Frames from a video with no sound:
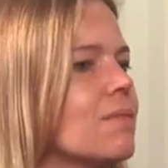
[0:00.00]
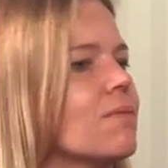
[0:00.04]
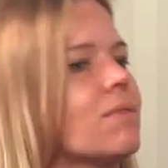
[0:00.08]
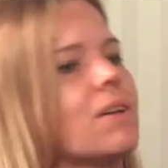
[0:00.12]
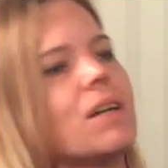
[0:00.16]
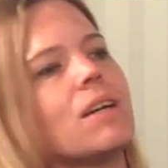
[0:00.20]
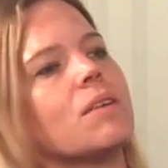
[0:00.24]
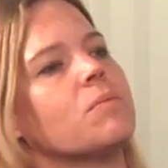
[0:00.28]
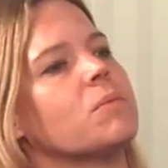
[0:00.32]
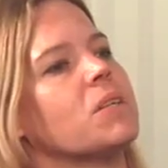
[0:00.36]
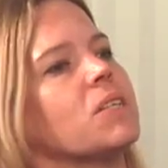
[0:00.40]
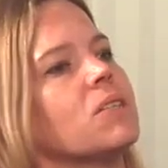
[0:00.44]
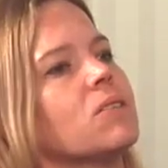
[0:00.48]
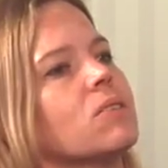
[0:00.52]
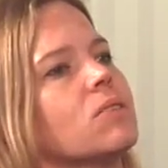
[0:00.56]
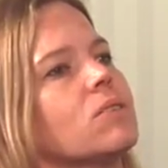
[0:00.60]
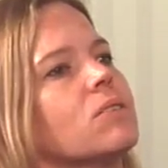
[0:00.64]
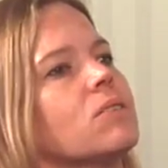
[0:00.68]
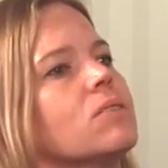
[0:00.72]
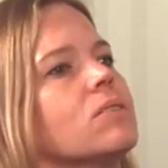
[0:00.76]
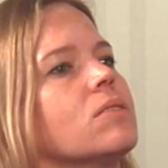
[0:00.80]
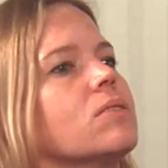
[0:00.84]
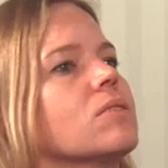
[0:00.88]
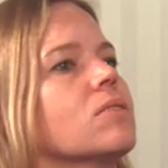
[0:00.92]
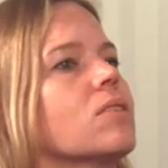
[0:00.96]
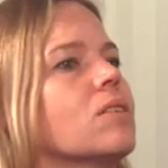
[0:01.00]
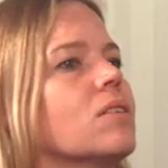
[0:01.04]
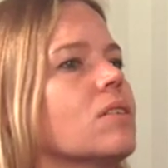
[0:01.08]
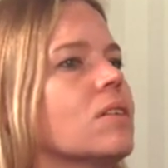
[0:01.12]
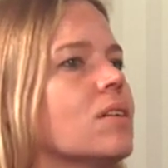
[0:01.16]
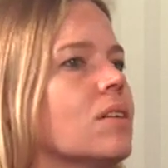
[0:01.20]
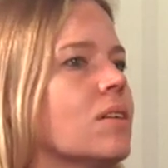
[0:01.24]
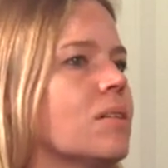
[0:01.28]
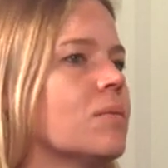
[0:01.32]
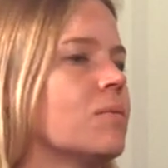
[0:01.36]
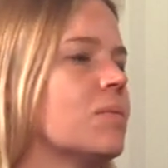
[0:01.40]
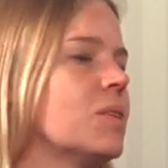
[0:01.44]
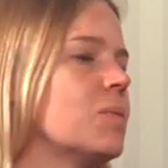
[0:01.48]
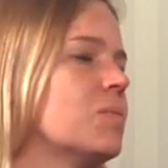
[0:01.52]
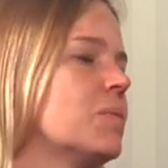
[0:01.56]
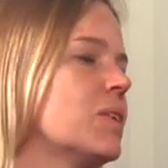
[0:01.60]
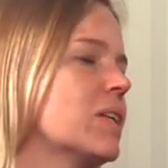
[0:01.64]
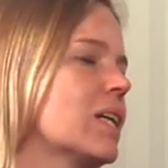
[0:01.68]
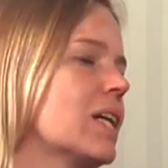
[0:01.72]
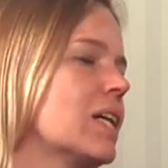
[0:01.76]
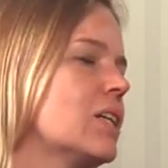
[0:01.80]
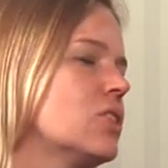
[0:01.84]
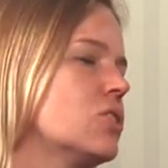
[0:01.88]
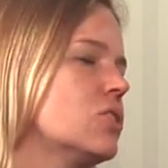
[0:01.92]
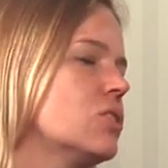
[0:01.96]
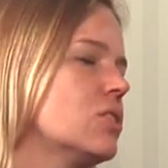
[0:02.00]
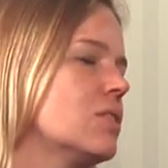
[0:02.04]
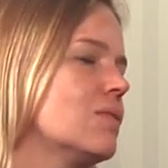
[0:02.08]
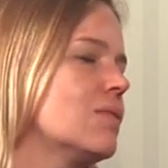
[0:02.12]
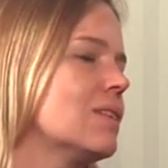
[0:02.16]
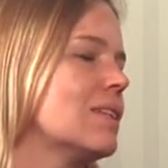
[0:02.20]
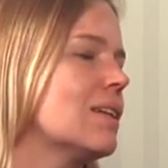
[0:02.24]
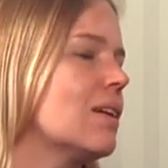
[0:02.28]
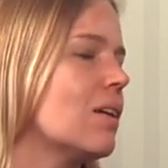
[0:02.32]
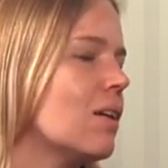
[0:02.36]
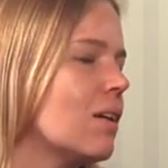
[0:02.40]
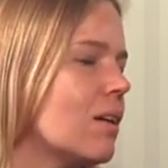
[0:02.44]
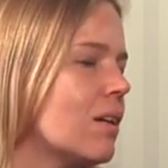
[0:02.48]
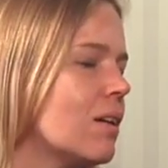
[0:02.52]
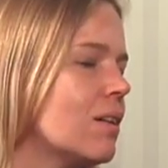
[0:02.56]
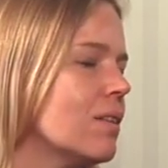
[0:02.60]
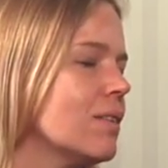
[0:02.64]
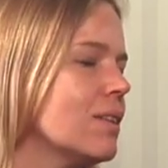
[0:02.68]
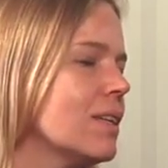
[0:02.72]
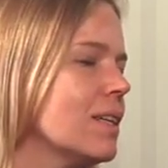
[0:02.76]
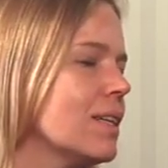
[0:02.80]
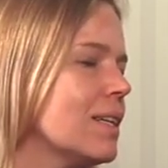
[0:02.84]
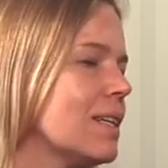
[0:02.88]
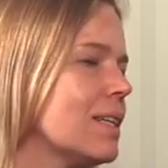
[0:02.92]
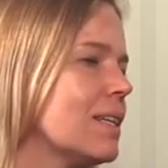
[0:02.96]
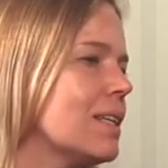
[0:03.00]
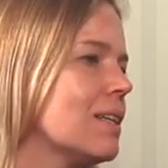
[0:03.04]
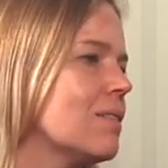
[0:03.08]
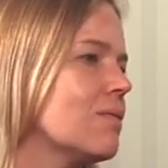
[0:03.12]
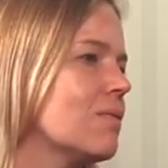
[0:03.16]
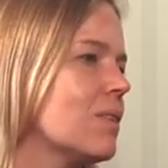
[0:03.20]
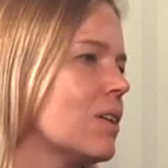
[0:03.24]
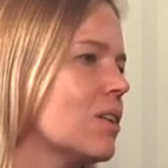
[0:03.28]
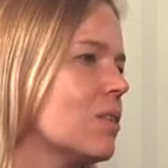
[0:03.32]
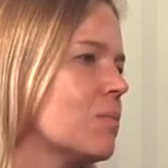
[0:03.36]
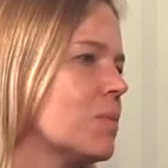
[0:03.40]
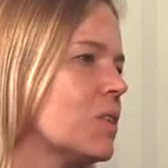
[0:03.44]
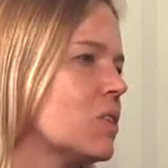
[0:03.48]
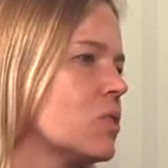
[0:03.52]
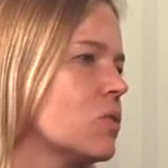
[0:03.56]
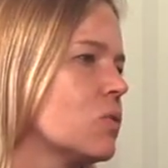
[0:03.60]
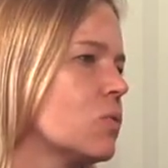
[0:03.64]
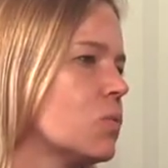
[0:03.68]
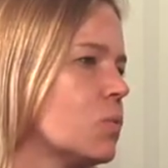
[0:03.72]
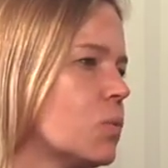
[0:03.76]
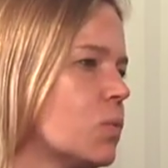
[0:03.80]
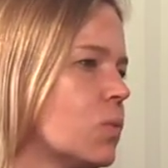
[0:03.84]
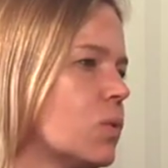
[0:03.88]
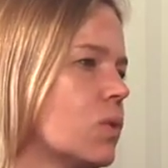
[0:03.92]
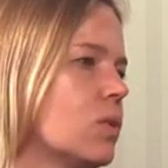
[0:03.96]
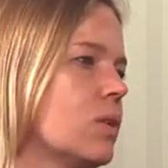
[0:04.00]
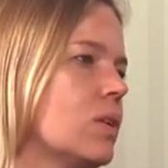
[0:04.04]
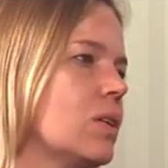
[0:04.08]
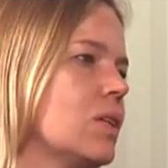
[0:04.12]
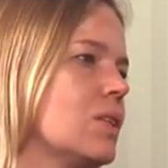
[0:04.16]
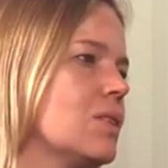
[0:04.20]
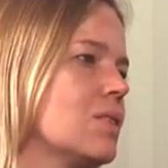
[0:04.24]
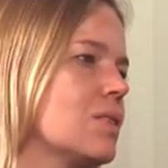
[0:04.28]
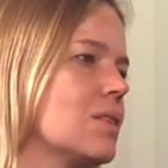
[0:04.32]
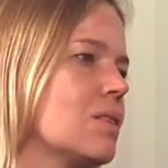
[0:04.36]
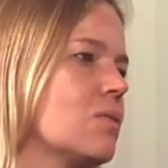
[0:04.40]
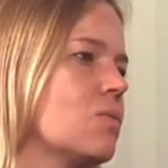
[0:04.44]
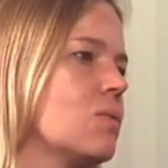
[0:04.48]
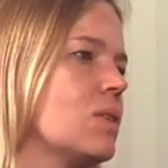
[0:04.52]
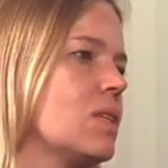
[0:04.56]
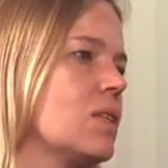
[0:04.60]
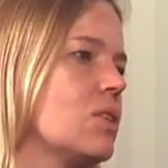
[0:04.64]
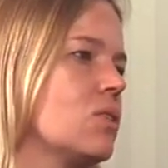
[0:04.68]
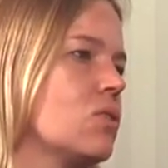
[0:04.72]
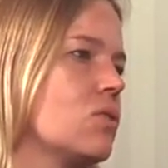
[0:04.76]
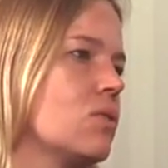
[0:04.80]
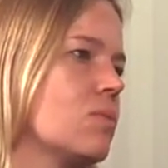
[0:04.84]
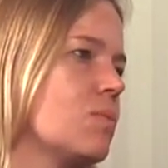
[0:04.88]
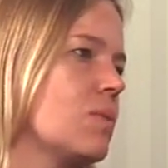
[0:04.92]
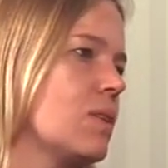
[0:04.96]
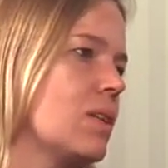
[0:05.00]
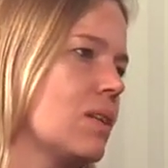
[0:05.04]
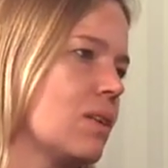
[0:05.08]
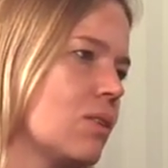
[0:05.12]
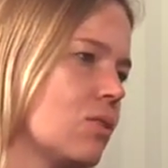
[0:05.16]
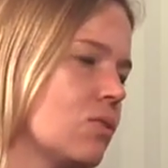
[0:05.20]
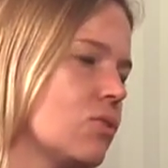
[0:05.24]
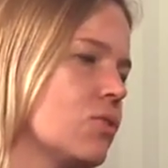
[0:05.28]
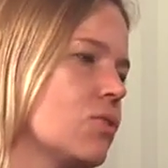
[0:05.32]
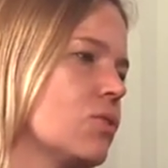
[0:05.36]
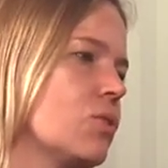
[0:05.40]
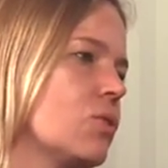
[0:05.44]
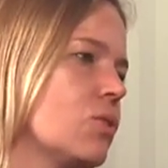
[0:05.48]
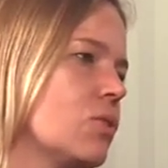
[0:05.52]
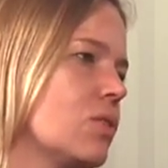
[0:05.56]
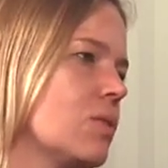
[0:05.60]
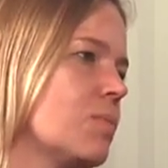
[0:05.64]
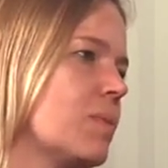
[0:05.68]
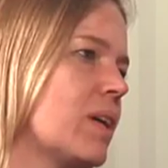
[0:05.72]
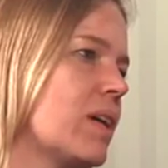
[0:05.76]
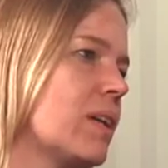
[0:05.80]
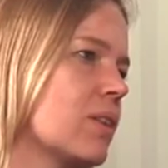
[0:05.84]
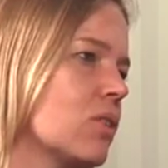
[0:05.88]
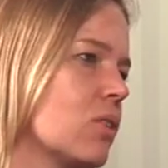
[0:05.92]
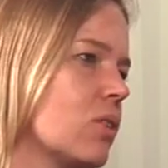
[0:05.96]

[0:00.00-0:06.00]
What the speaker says: environmental implications of it, are there any environmental worries that we need to be concerned about